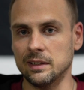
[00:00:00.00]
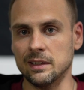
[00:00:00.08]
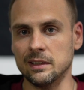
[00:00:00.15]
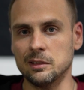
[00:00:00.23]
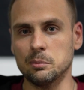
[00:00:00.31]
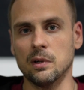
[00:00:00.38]
like
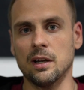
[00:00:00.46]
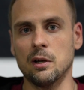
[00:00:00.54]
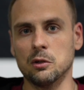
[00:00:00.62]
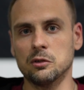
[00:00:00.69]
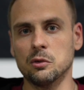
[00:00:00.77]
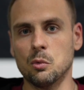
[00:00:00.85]
this, but I
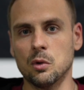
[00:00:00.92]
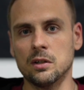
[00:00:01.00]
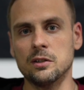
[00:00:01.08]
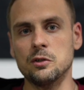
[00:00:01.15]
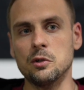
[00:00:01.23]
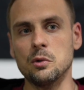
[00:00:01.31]
also
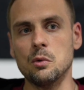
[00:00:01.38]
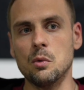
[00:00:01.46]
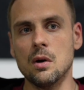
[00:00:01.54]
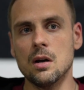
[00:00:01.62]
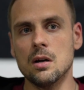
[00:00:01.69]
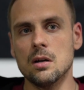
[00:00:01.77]
want to
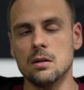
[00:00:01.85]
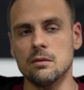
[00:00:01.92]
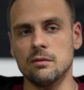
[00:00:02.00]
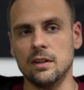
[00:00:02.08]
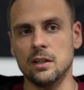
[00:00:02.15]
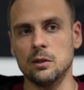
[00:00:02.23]
do
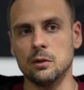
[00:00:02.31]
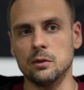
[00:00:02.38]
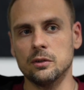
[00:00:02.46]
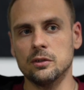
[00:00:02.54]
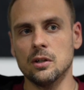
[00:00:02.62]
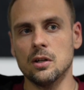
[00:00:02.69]

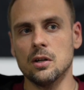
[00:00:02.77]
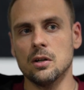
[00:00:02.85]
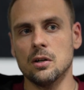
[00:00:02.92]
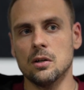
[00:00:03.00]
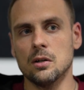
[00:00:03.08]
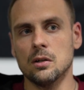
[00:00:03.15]
videos
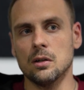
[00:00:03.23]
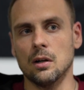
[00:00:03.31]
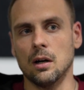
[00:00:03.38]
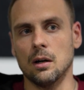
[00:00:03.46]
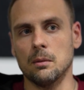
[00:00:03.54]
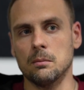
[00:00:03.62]

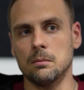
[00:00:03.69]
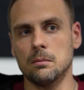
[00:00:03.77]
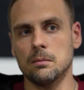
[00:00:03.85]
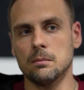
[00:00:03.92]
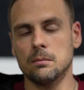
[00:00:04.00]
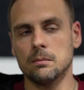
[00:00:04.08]
um,
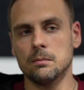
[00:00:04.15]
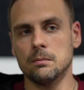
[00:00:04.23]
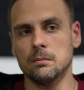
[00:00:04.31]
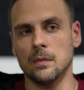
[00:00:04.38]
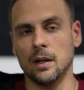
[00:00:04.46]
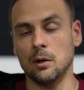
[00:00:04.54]

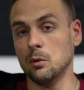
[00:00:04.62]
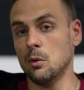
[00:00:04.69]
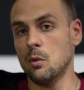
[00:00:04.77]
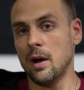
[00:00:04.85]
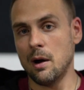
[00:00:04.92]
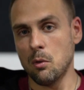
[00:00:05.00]
I don't
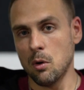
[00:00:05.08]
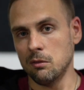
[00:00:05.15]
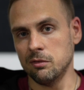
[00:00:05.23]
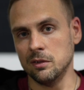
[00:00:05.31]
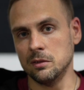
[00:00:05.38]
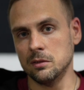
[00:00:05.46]
know how
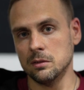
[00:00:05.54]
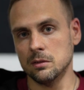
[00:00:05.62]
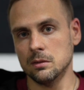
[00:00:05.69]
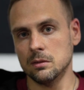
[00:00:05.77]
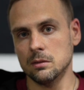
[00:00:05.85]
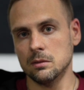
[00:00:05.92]
often.
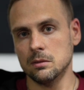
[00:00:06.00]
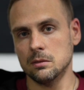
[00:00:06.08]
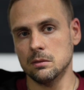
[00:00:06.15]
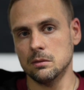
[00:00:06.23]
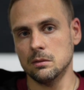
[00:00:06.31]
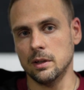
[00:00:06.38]

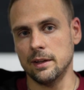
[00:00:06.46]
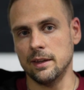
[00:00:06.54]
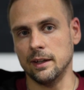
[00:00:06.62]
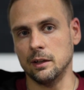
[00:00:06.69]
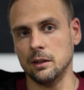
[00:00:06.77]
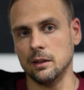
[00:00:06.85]
I
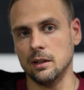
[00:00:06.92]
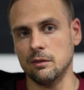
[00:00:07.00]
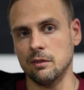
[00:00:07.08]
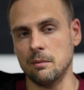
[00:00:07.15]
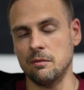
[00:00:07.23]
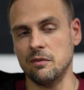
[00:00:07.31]
think
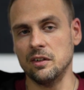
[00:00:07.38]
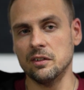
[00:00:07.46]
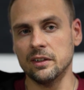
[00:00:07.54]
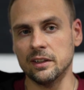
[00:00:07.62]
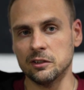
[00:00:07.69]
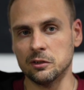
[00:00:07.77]
if I'm
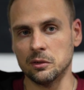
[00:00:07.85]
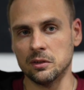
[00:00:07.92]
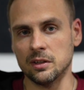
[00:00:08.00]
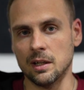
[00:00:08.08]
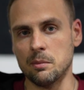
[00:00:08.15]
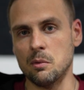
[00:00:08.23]
feeling a
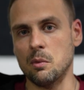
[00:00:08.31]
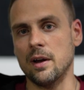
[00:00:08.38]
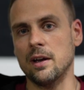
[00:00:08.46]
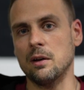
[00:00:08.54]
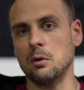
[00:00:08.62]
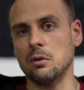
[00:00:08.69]
certain type of
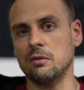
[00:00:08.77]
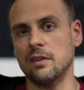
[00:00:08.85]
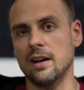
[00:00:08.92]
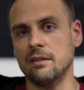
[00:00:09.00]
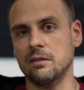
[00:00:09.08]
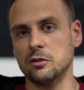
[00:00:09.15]
way or if
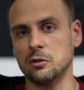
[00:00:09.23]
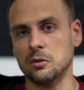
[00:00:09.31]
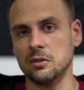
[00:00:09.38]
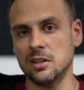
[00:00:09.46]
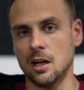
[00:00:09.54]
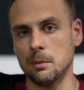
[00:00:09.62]
I have a
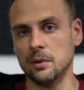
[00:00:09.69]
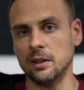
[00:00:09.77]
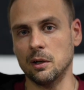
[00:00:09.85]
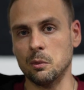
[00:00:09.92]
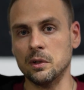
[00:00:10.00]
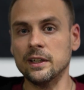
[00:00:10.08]
certain
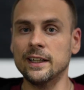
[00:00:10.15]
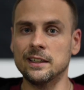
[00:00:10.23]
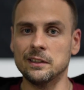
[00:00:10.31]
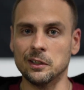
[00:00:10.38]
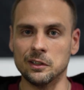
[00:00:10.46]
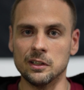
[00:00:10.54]
topic I want to
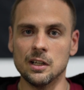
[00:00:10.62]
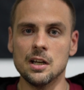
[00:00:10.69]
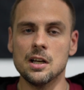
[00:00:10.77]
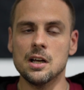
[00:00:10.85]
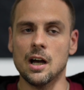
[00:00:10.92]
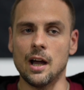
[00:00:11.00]
get done,
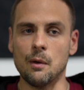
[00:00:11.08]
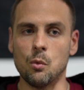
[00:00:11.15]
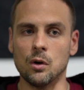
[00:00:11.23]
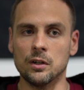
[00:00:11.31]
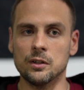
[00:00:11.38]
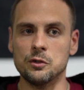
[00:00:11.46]
I
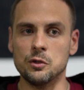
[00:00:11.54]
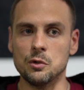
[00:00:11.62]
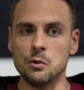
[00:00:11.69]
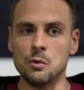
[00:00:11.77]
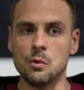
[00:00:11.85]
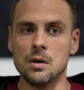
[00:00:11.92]
want to
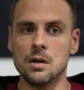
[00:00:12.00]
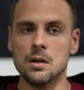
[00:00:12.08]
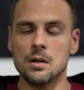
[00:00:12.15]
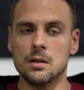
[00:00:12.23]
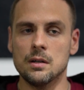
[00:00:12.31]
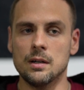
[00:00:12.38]
do
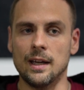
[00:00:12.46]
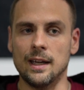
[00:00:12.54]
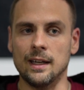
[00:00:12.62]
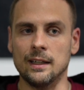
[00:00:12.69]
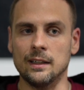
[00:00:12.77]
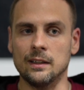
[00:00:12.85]

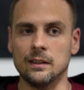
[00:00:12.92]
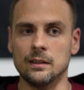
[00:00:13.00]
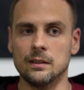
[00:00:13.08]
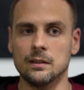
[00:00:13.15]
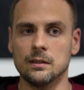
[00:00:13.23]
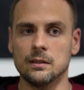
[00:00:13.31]

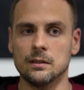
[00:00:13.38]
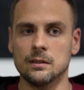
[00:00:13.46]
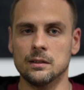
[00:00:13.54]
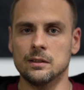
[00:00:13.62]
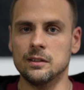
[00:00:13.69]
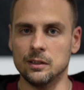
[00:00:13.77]
a
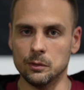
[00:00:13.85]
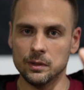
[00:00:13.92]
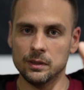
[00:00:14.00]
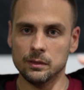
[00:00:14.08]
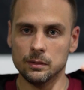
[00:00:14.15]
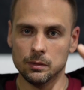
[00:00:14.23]

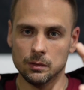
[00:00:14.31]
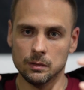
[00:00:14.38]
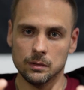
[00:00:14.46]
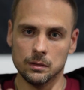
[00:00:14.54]
series